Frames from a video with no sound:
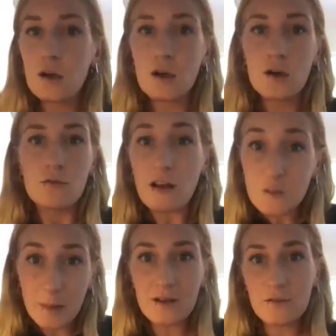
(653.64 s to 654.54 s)

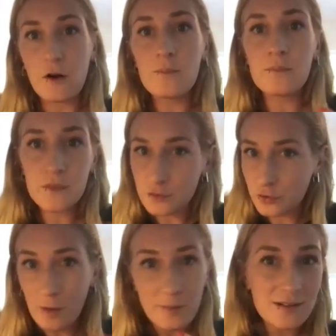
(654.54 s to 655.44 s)
respite from the
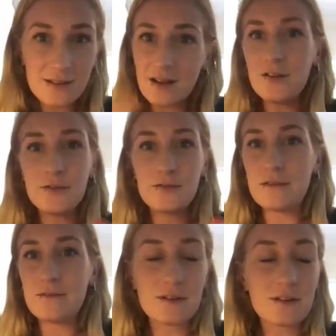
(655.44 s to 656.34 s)
trauma of
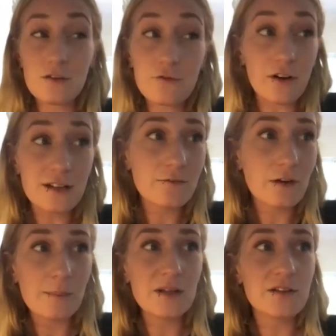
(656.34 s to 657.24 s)
confronting
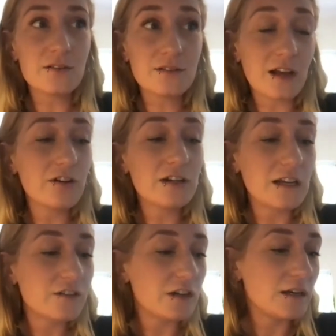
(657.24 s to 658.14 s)
environmental
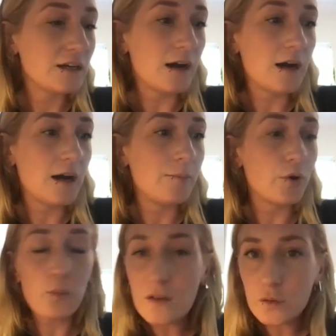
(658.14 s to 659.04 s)
degradation, or
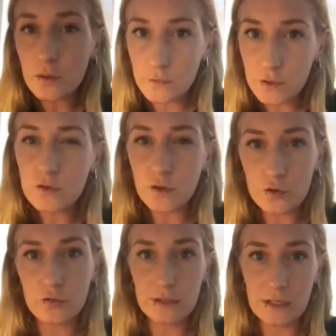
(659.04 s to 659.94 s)
what sort of new
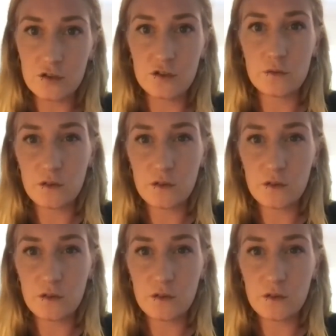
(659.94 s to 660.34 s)
social relations it was